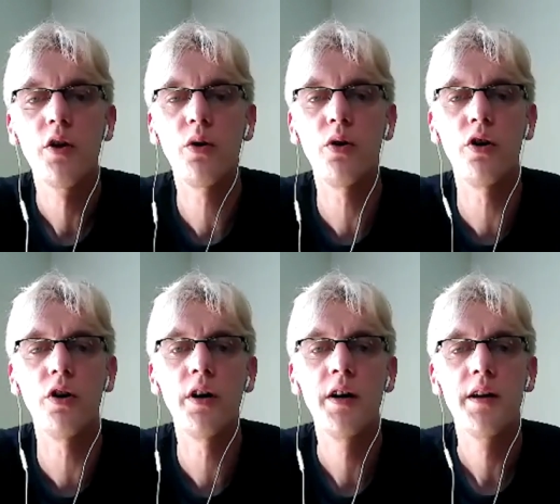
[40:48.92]

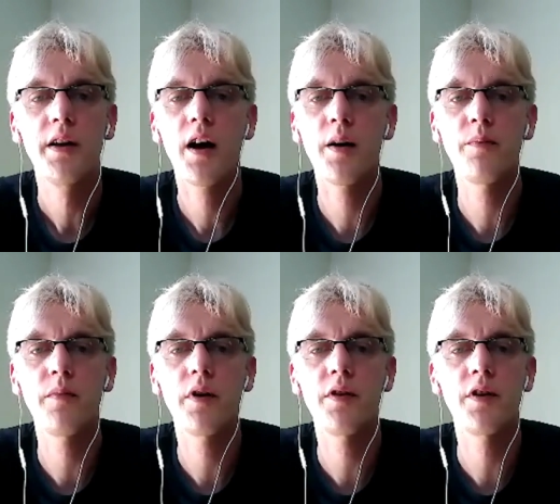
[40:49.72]
or I
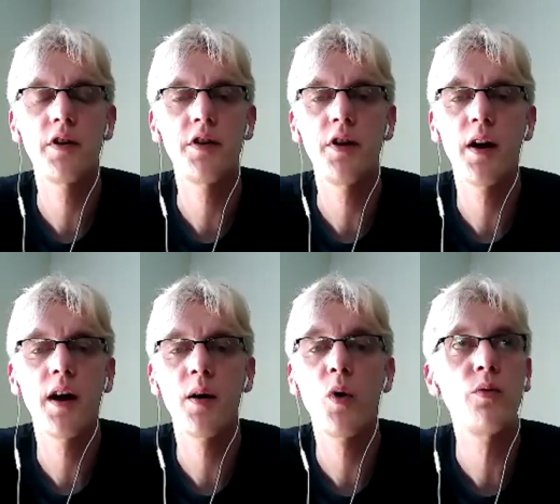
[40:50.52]

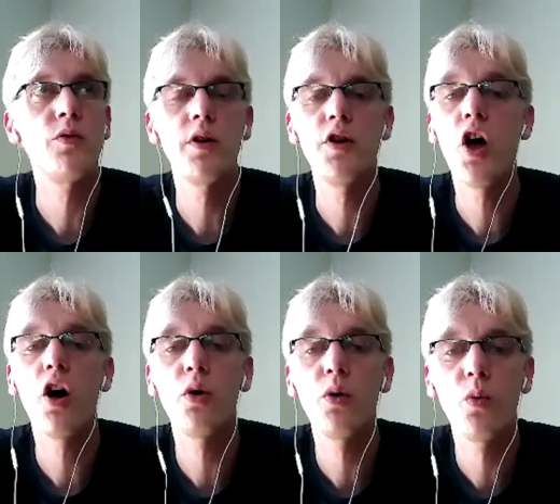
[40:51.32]
won't
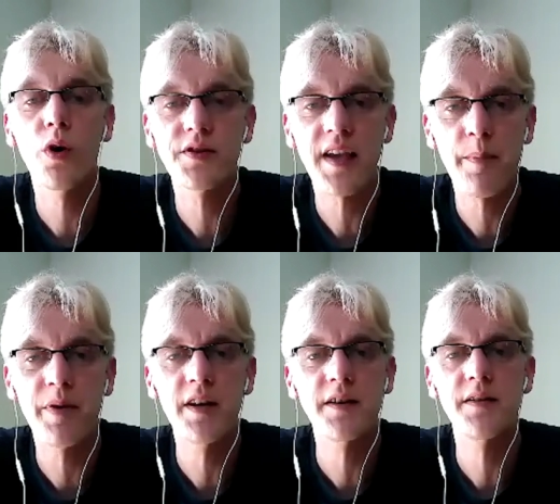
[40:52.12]
know what's
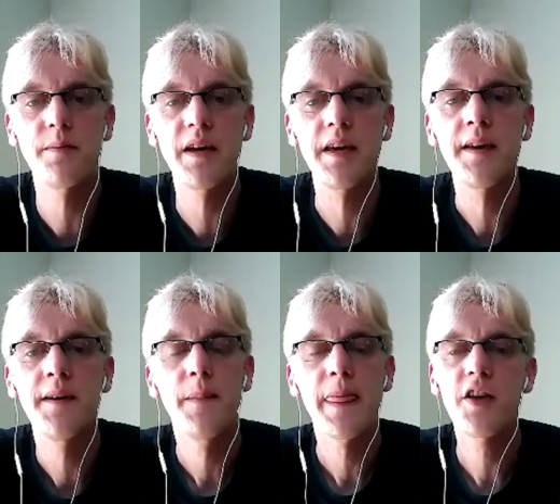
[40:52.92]
happening to me.
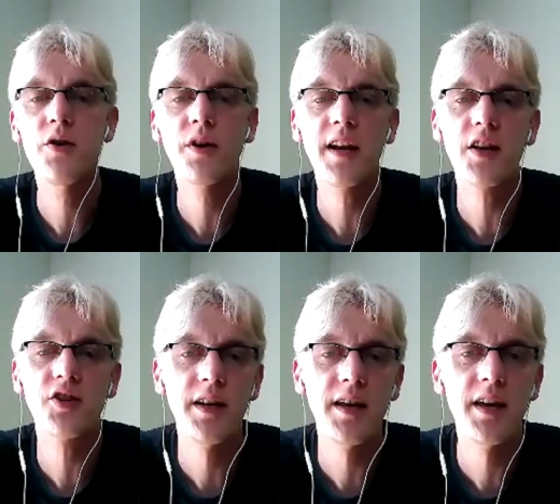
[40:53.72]
You can
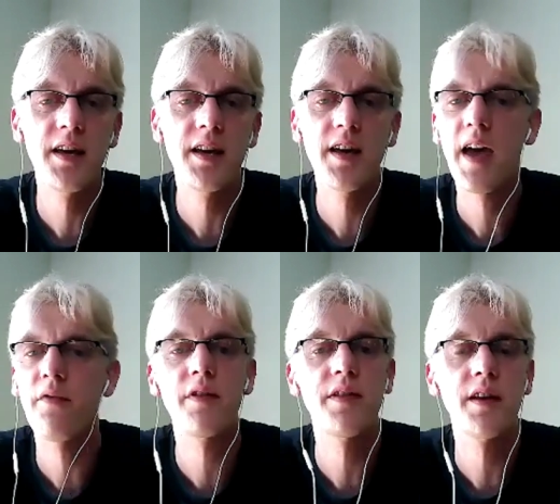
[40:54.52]
actually hear
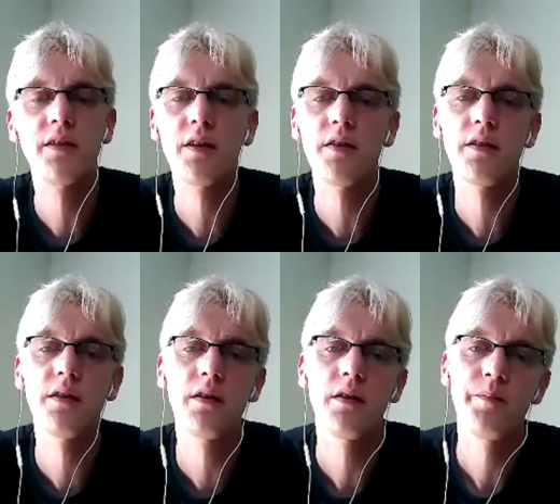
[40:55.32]
everything that
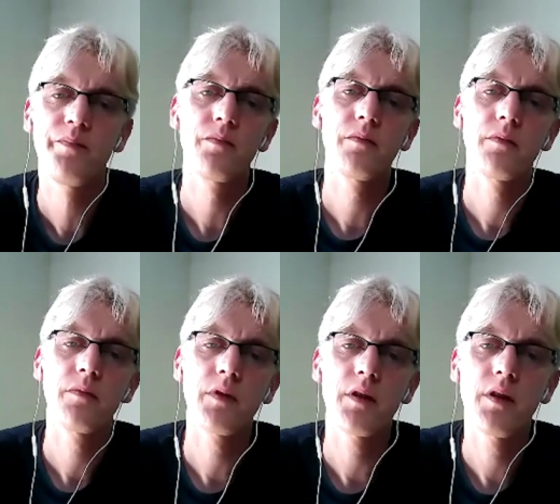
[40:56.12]
the
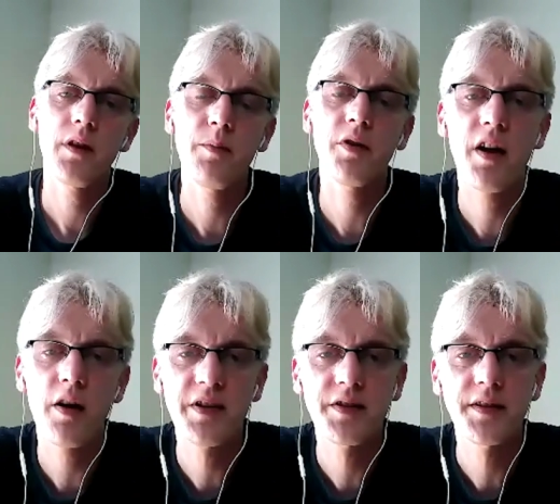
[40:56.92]

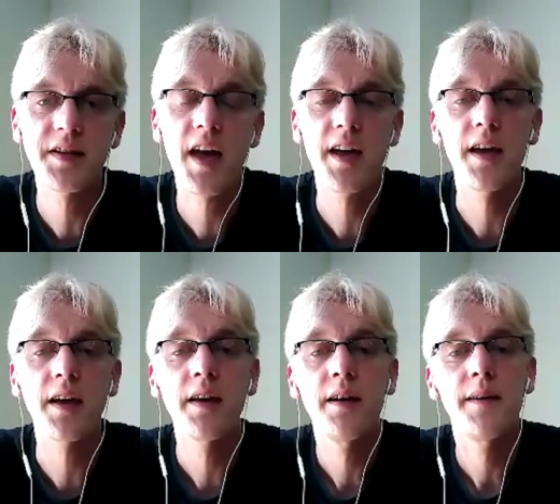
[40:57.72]
hypnotherapist is
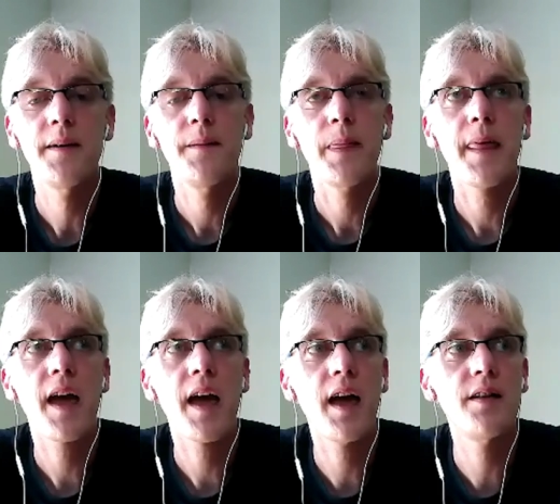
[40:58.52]
saying,
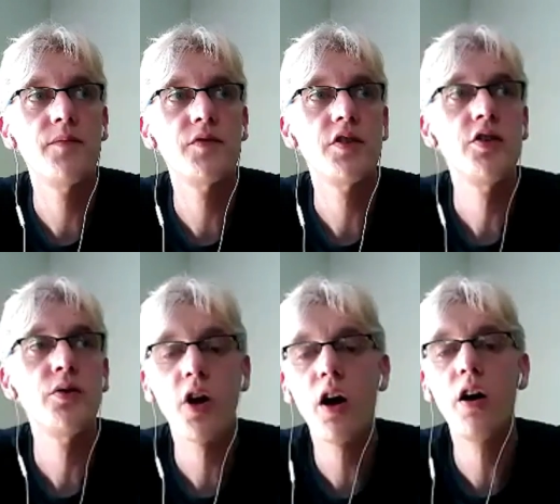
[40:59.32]
and
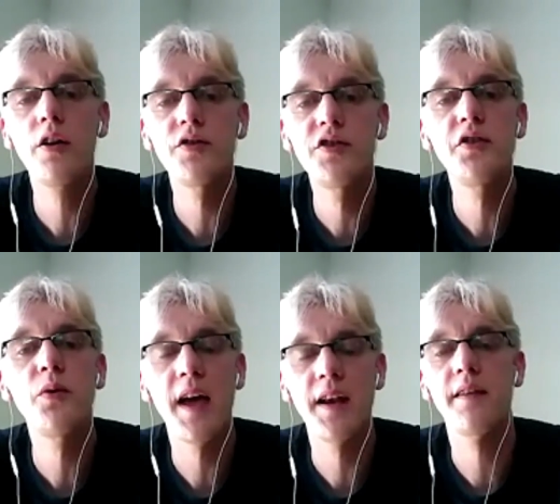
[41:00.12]
you can't
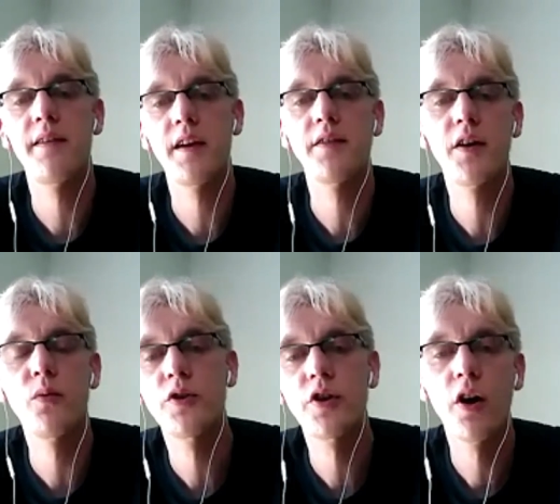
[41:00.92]
do anything that
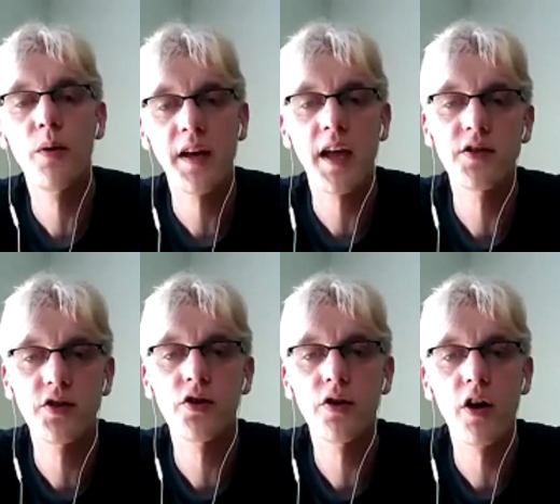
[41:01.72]
would go against your